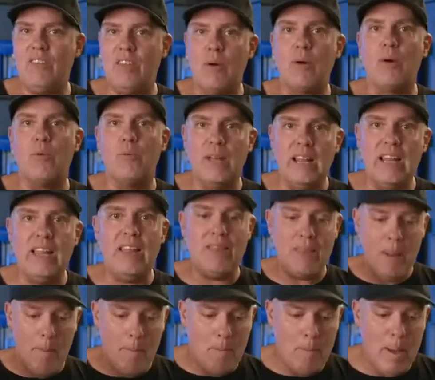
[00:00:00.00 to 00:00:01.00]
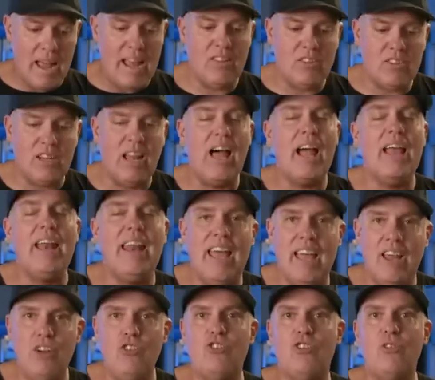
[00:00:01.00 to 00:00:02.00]
they were really the baseline
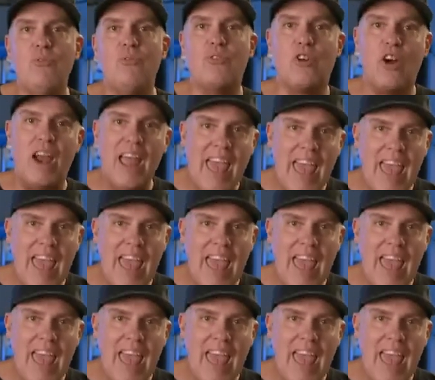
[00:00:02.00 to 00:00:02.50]
engine for